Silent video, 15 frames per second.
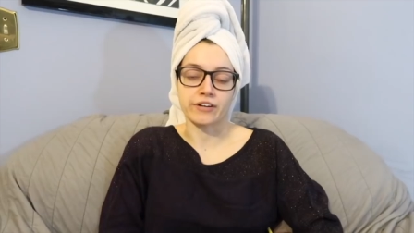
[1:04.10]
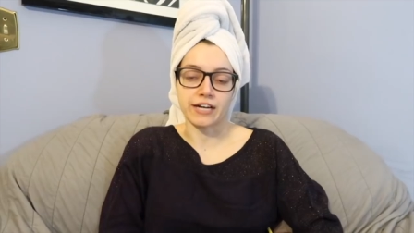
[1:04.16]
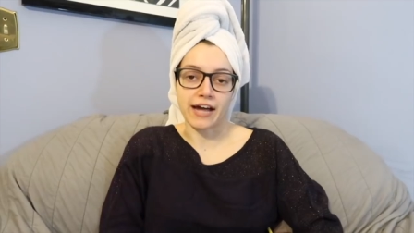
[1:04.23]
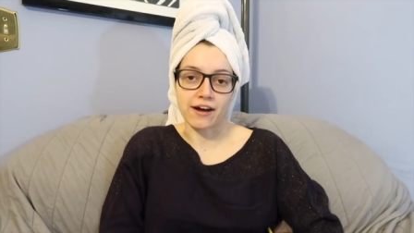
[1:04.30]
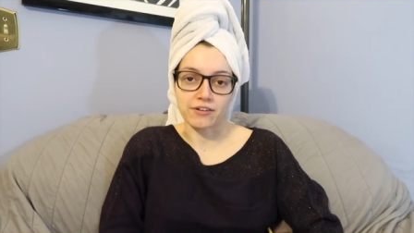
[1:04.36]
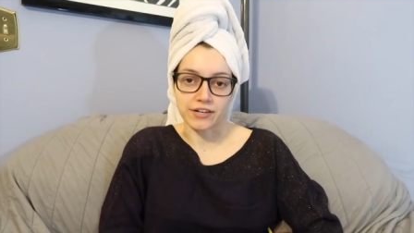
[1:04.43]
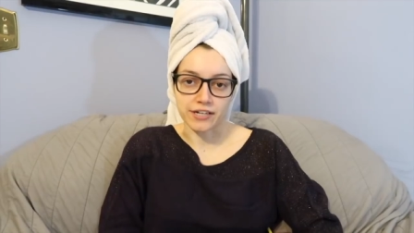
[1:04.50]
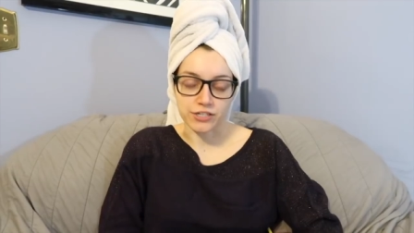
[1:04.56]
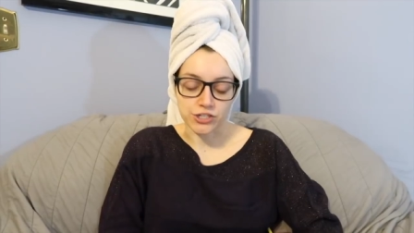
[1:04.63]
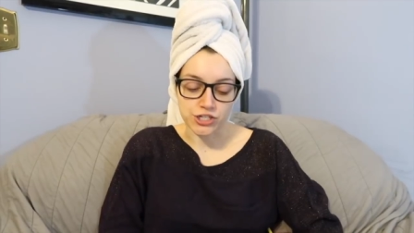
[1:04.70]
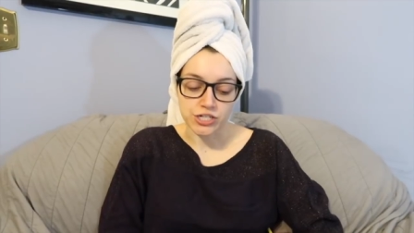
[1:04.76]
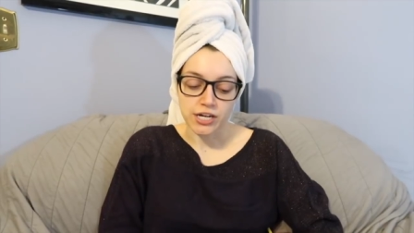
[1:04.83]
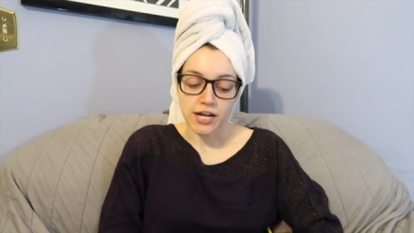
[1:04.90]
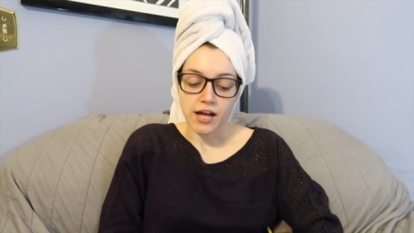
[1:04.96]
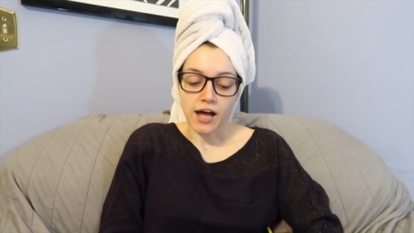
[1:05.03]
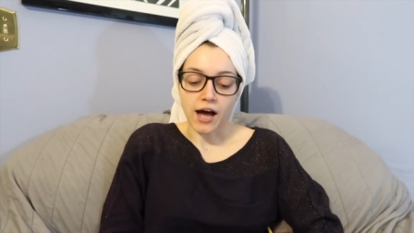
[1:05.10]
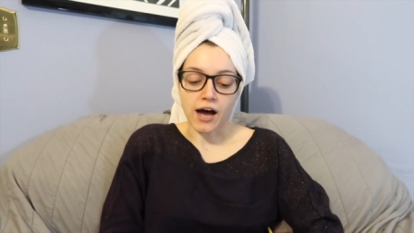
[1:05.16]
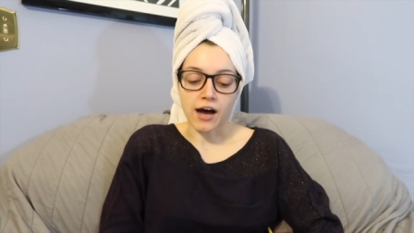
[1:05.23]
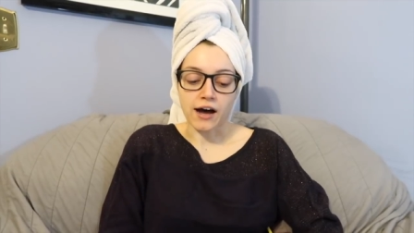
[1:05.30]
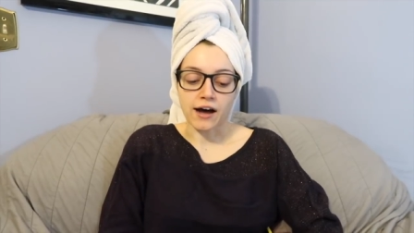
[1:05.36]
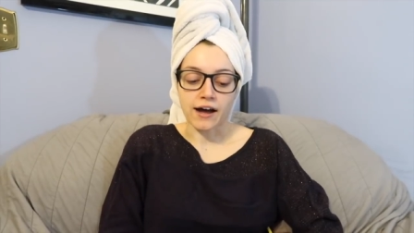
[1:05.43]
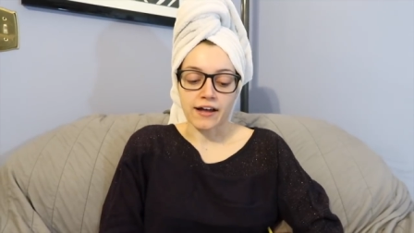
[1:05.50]
of an outage,
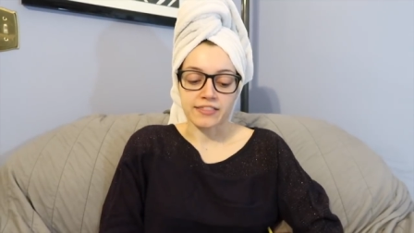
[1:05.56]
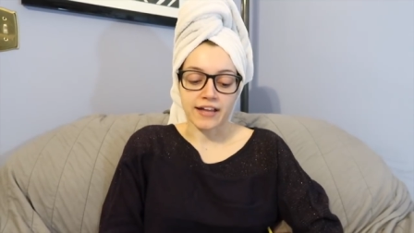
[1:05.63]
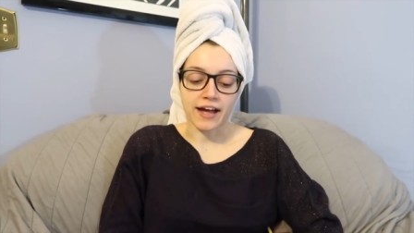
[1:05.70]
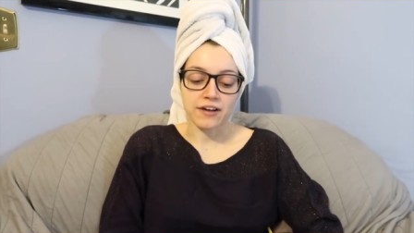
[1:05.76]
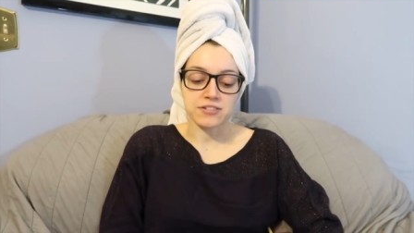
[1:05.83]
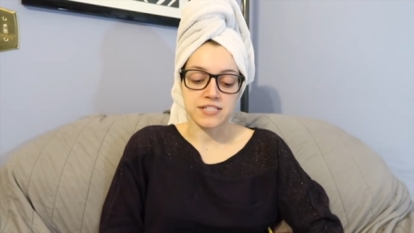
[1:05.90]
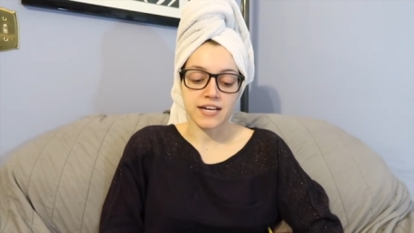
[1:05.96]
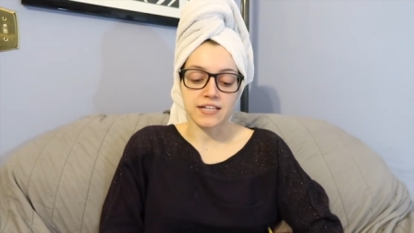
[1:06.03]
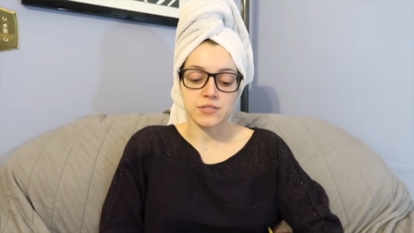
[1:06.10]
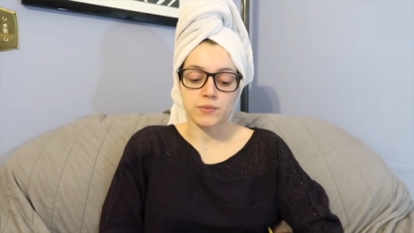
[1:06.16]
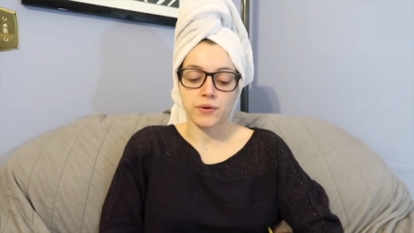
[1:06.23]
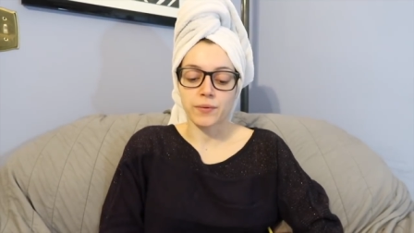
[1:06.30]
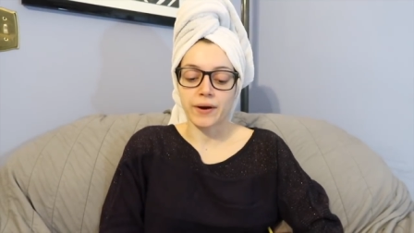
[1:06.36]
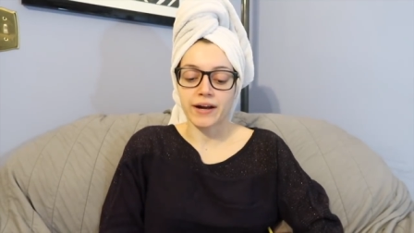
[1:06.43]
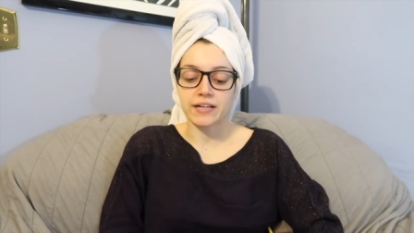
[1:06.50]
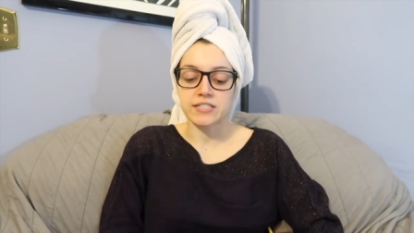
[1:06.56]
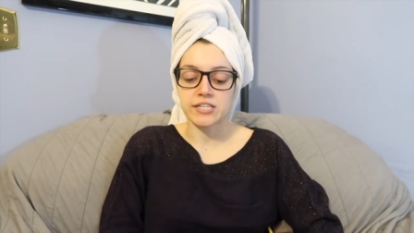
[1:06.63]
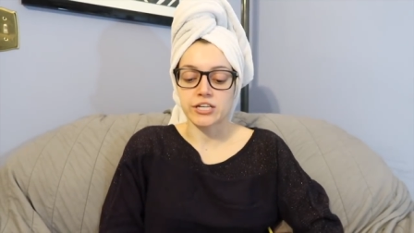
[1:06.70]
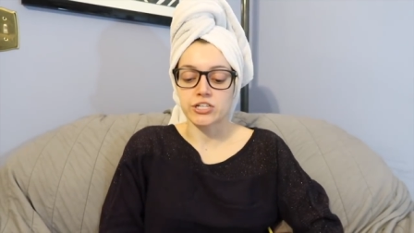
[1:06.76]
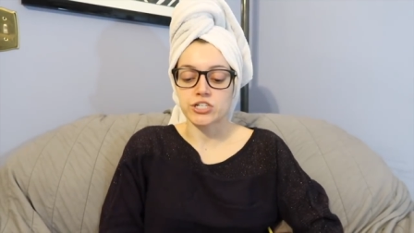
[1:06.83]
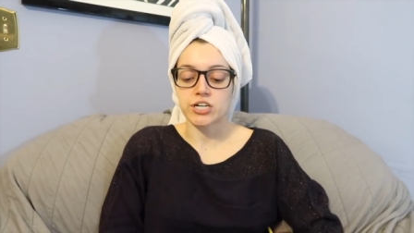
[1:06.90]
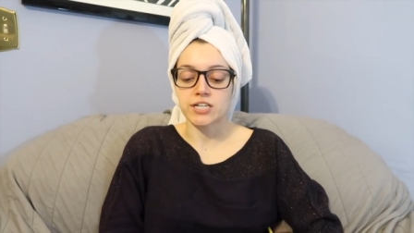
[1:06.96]
and the Houseguests were wearing
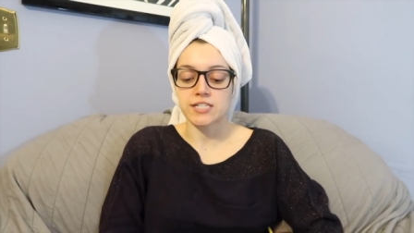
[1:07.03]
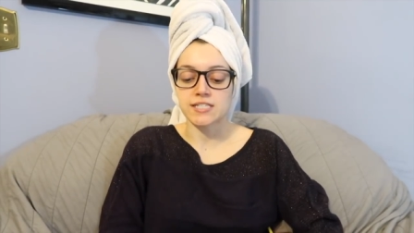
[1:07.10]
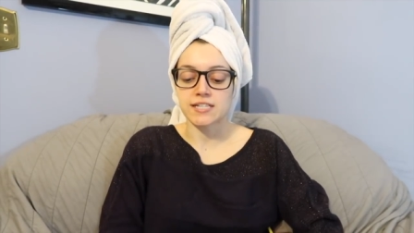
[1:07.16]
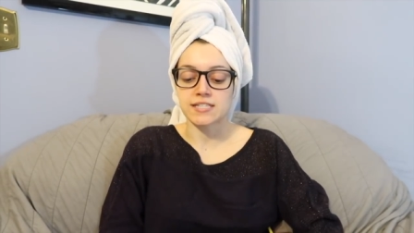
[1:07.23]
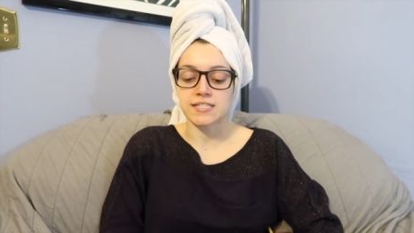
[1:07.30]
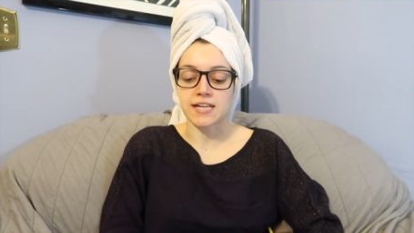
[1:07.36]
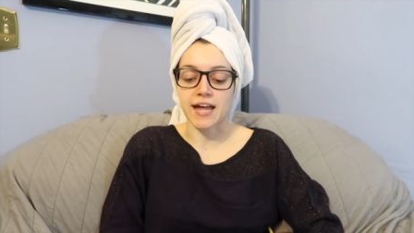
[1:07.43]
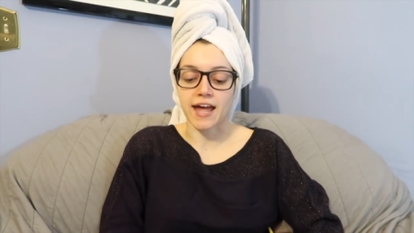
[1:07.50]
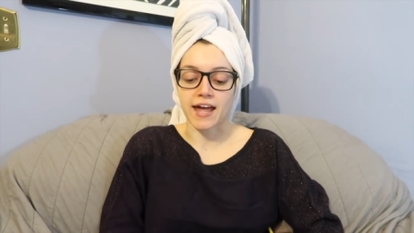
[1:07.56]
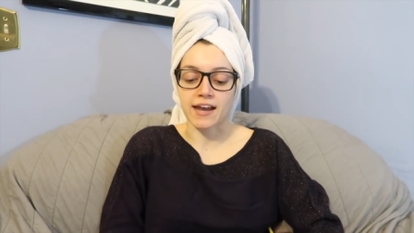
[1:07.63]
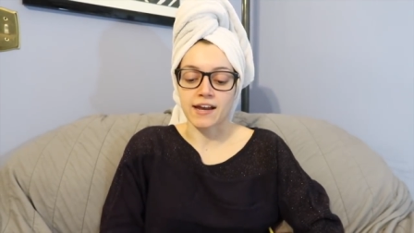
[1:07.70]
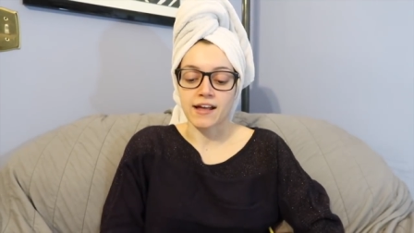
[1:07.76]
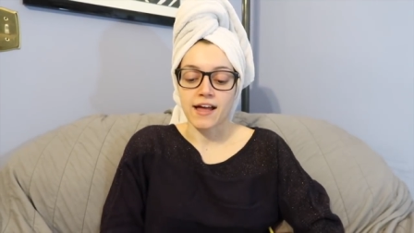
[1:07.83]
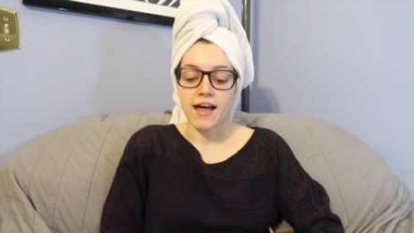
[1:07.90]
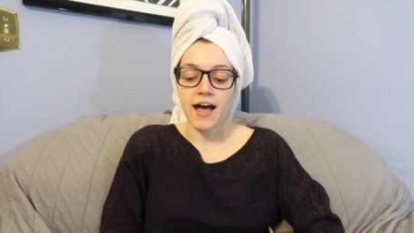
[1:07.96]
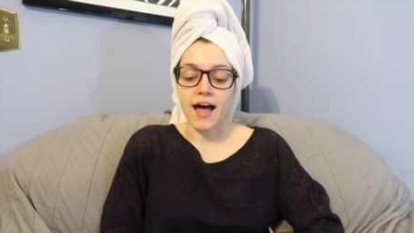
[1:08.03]
t-shirts that said,